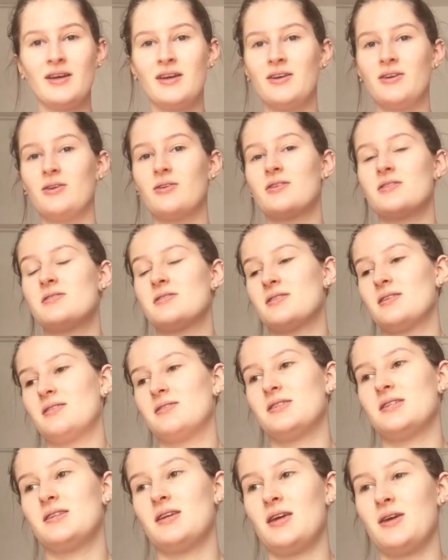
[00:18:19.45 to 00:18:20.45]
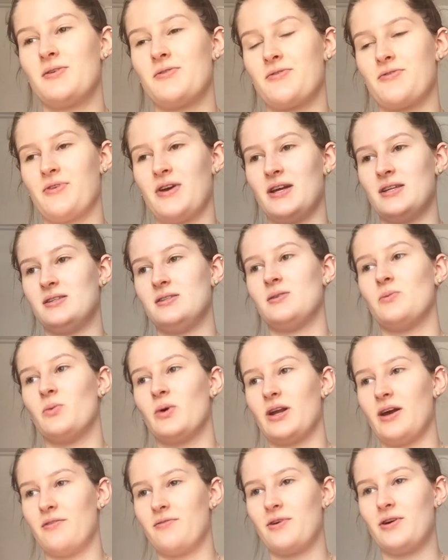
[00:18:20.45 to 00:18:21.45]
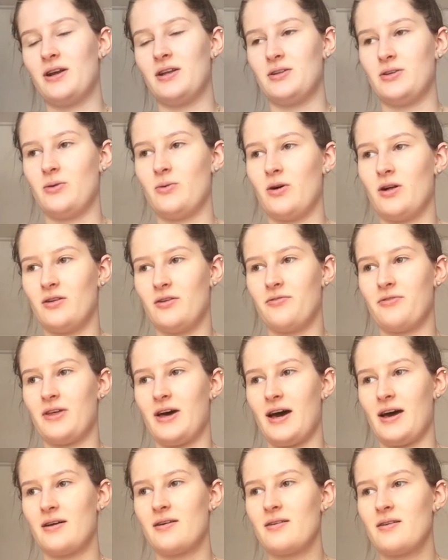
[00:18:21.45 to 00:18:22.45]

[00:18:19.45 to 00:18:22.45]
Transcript: You could still see your friends and whatever and do all of that.